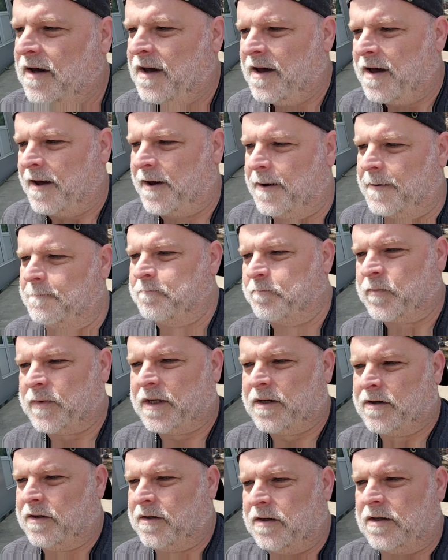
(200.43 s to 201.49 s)
And
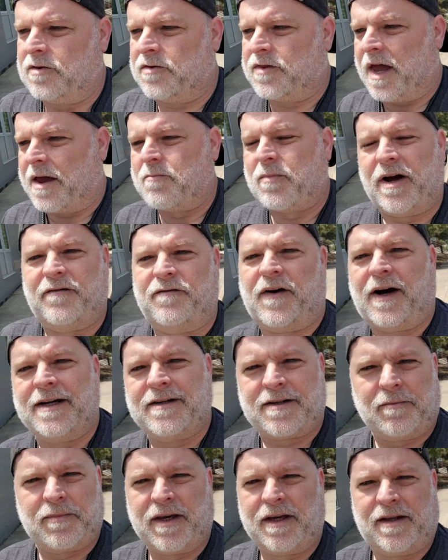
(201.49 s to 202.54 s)
they might find
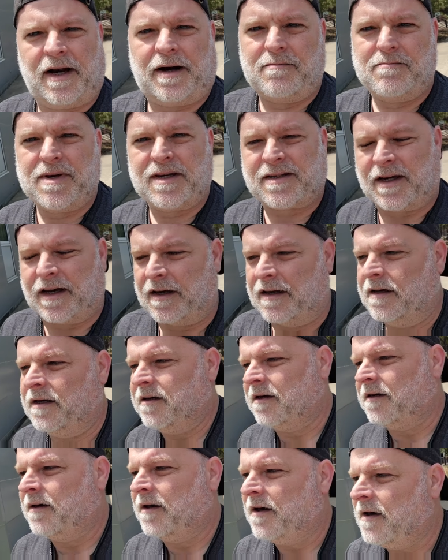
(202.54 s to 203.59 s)
something that I'm missing.
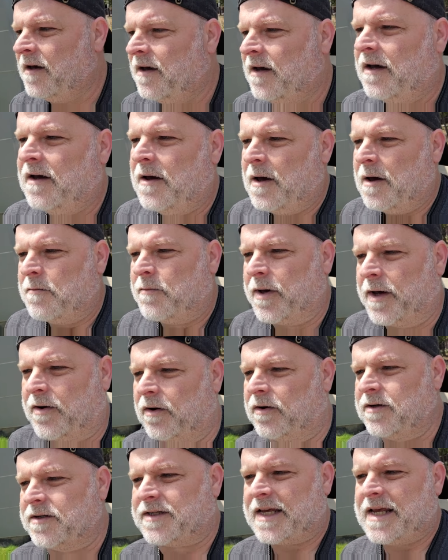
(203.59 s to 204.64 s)

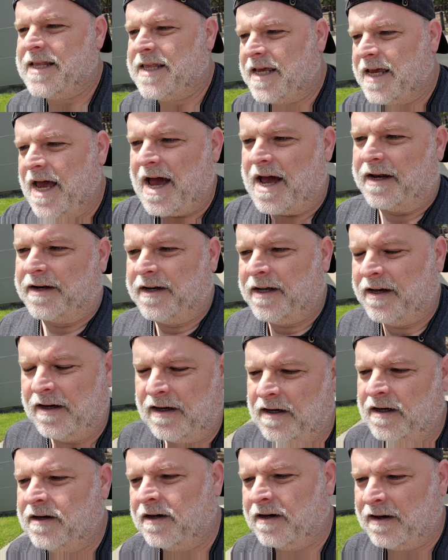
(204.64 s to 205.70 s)
Because in the end,
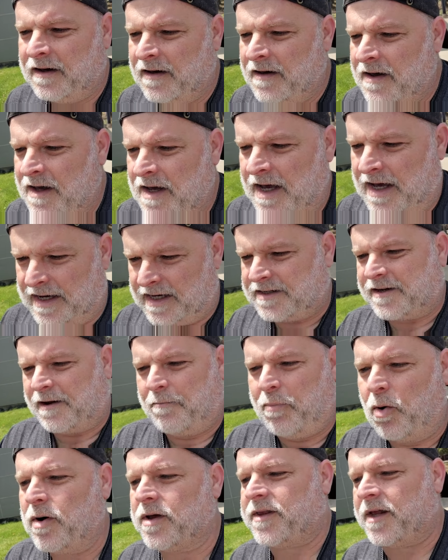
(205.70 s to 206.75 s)
I guess the
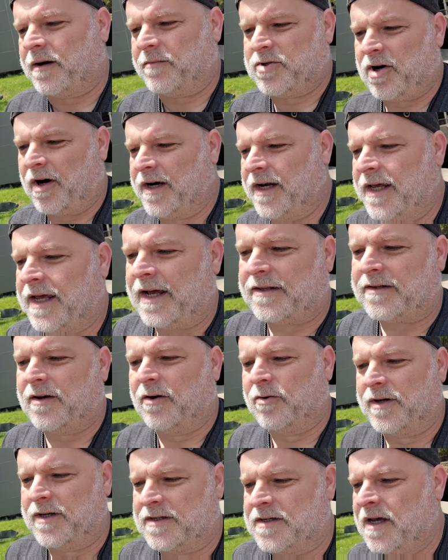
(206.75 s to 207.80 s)
point that I'm trying to get
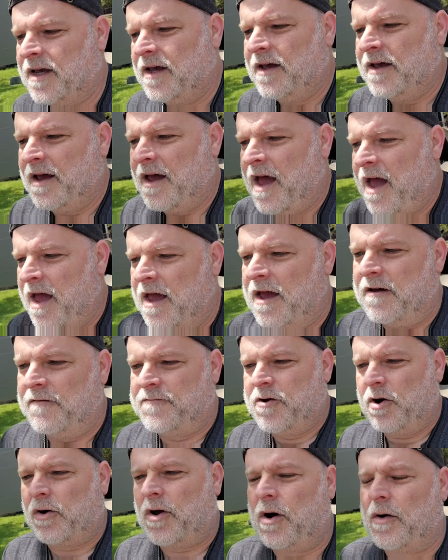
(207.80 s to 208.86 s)
to is, if
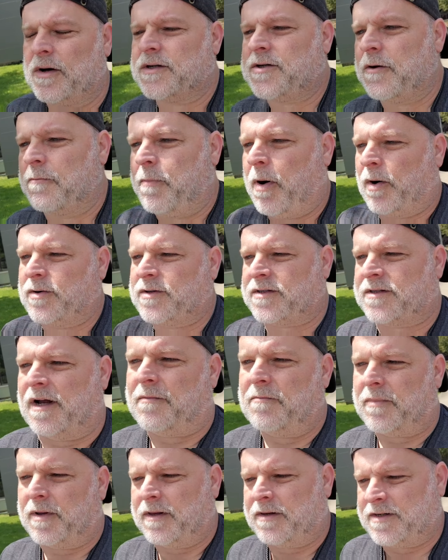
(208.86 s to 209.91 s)
you're going to post
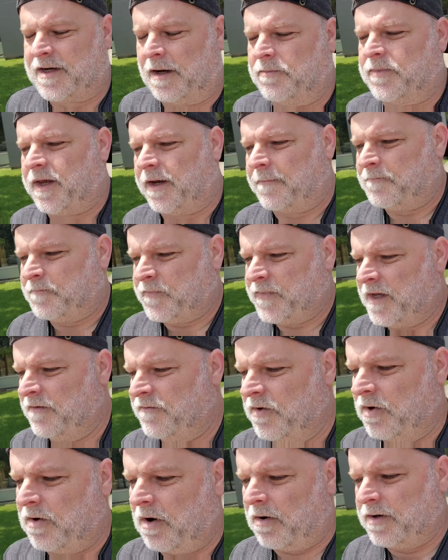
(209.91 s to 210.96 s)
something, if
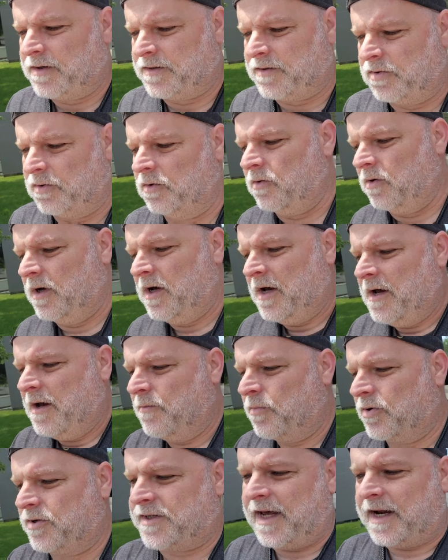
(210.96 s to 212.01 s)
you're going to
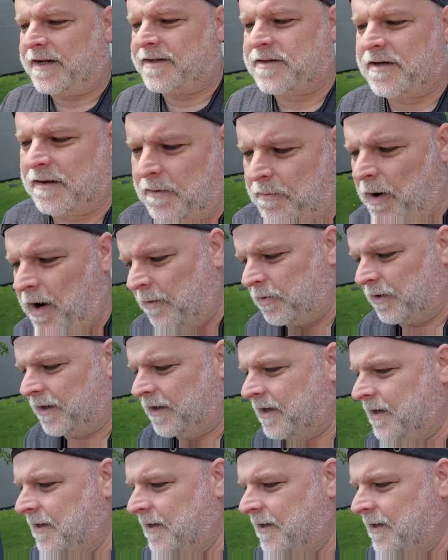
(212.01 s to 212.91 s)
present it to the public,